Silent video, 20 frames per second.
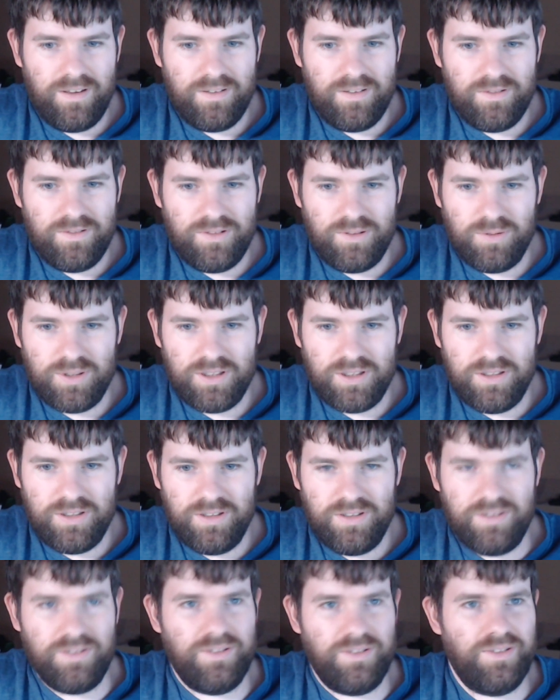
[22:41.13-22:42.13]
Do you wanna
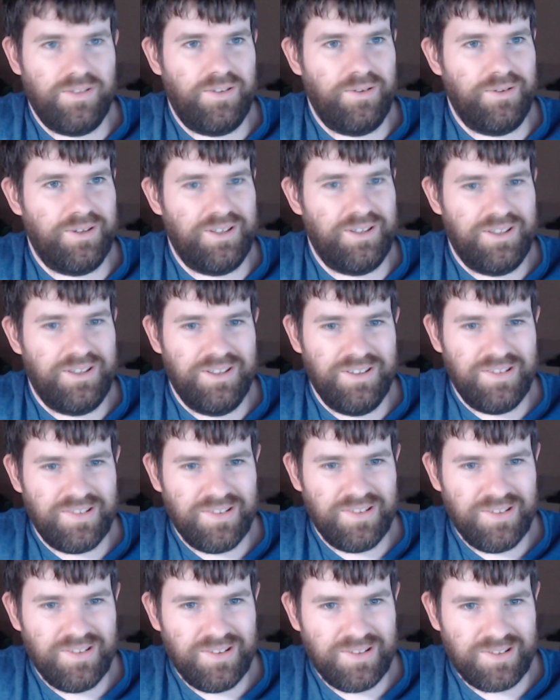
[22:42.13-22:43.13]

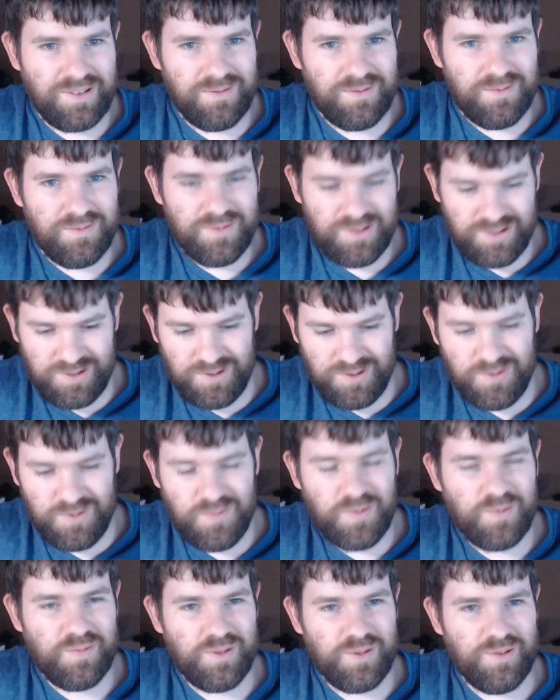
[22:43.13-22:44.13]
listen to some
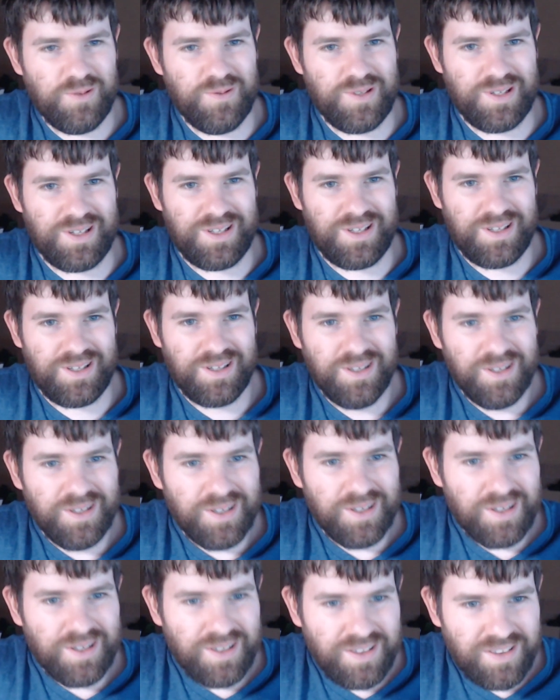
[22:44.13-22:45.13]
stupid music
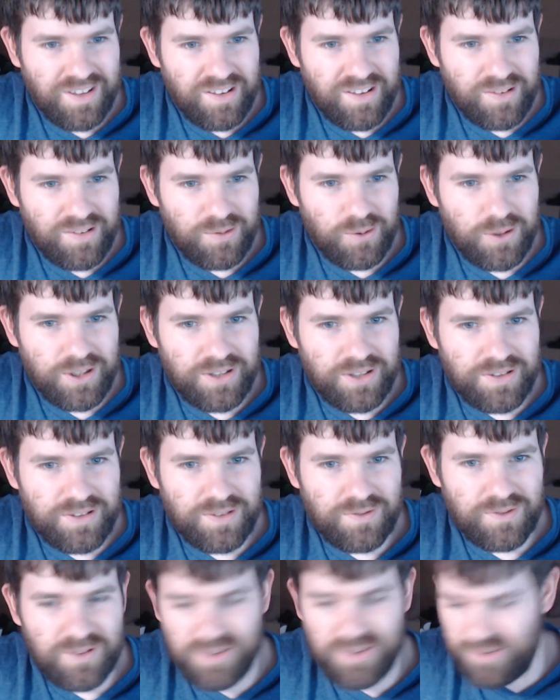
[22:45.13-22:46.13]
that's royalty
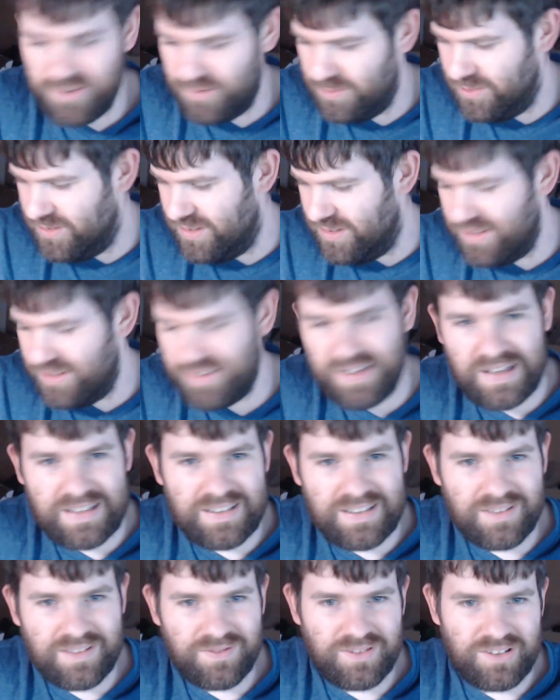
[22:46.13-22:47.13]
free? I suppose I'd
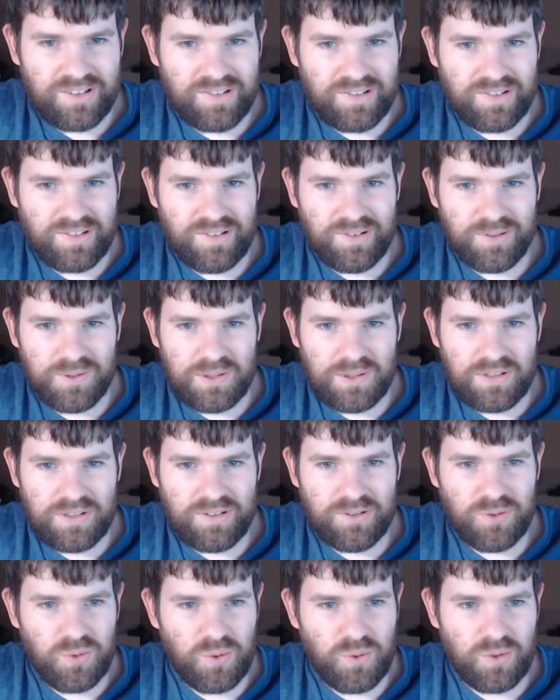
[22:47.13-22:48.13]
have to listen to it
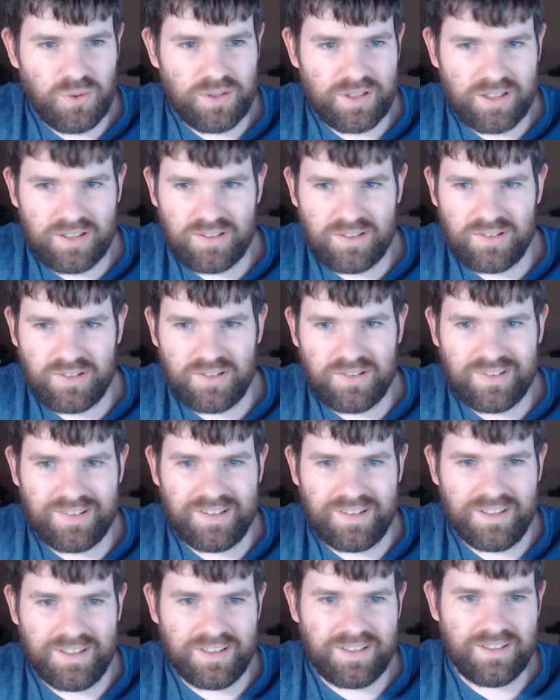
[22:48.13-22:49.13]
too, in case it's
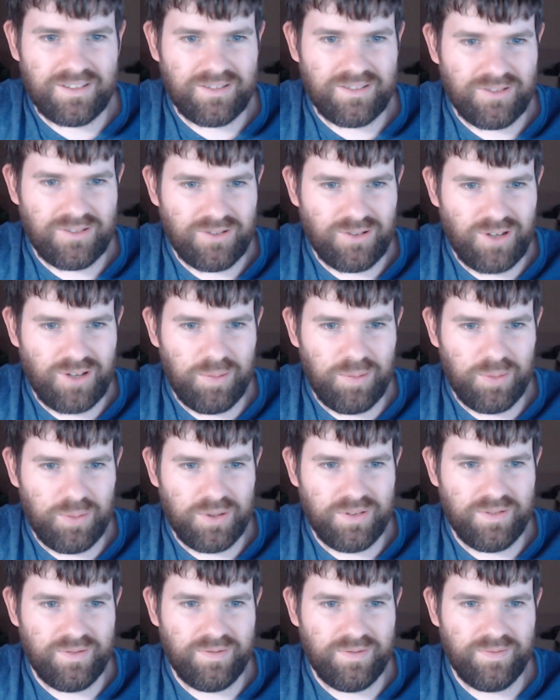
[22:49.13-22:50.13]
like
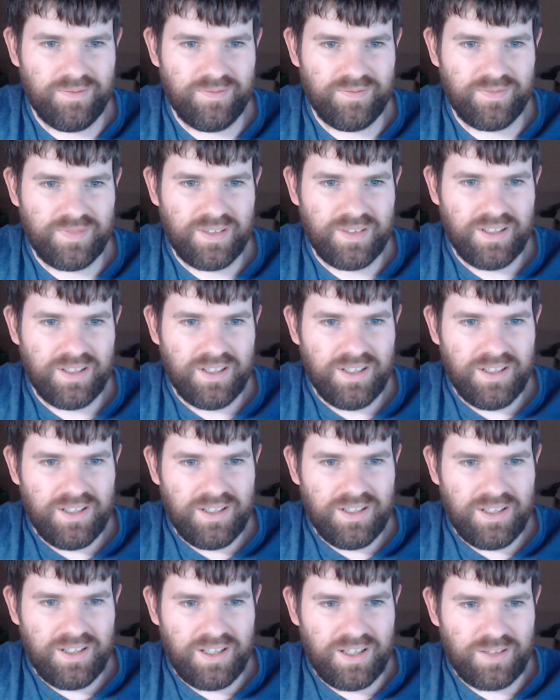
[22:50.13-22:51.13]
dropping
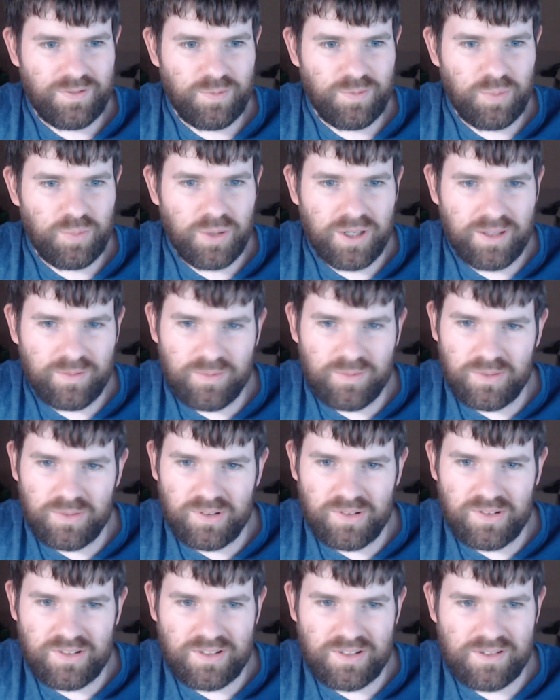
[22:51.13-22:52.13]
F-bombs
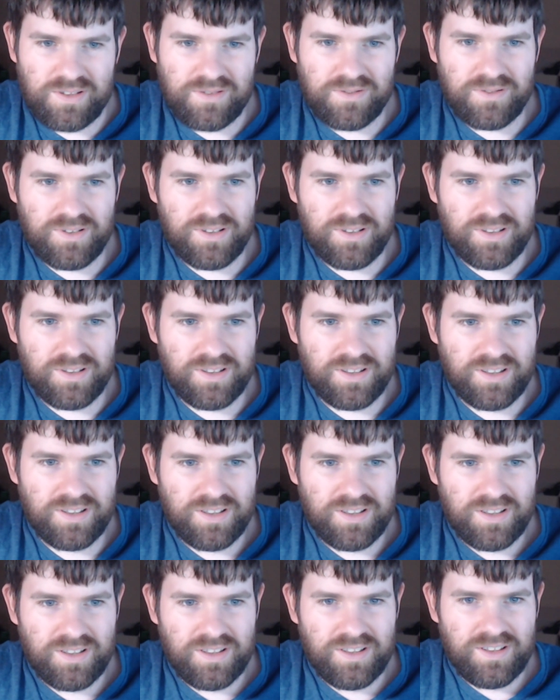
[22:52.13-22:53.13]
and stuff.
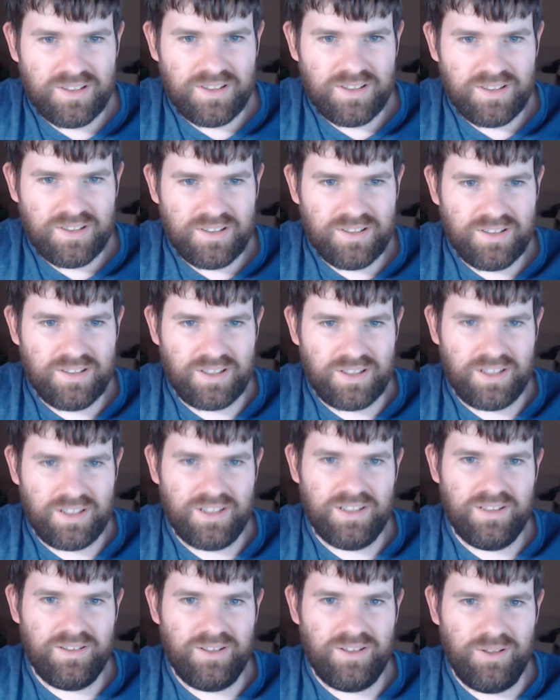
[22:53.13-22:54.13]
Okay,
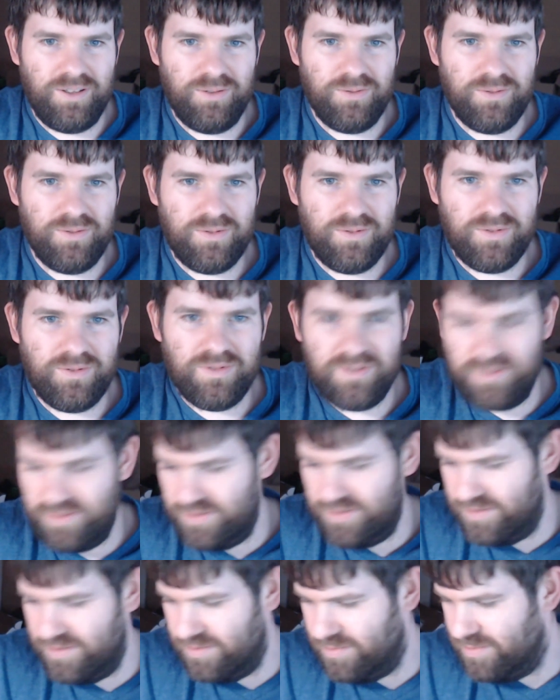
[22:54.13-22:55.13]
no.
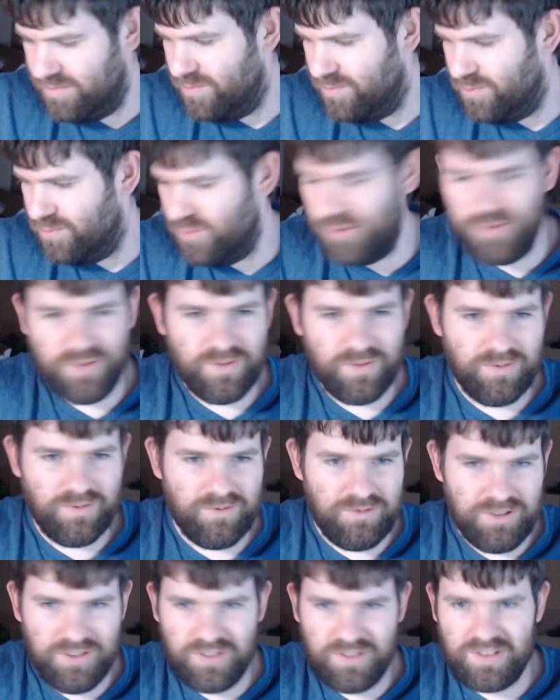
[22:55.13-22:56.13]

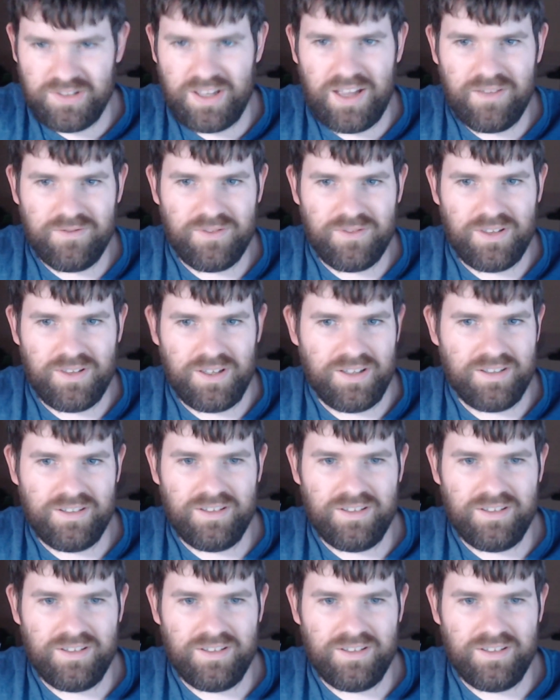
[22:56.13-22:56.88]
We'll just have that